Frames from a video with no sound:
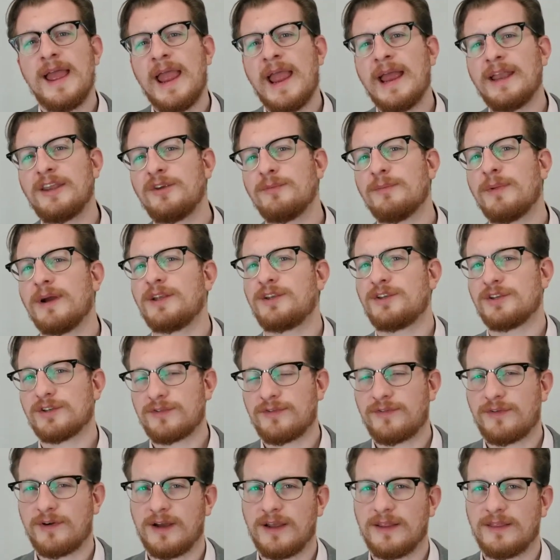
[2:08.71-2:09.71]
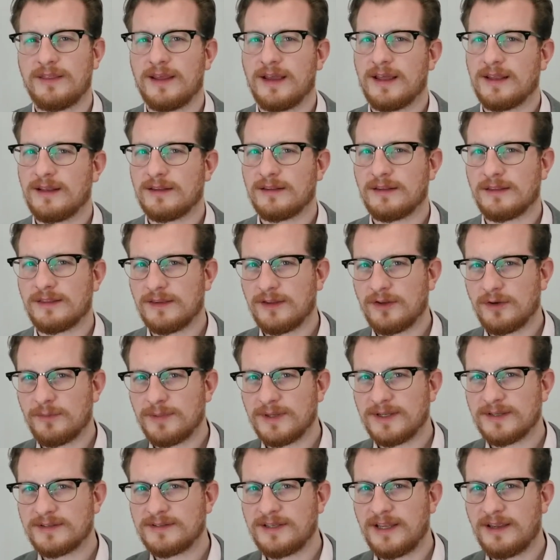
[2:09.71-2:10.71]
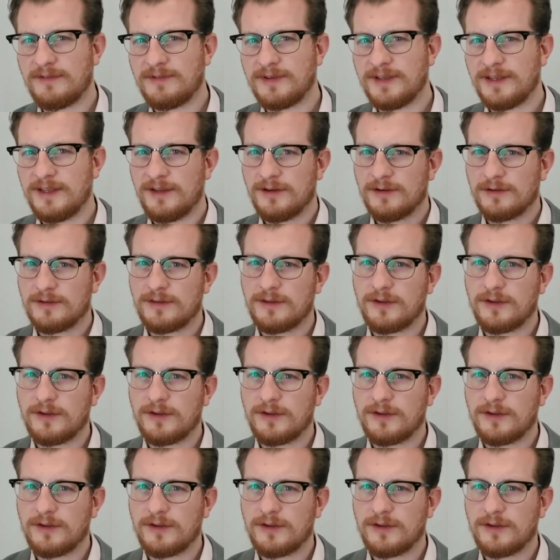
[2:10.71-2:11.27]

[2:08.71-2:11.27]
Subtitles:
and you might just find that a little bit of saving here,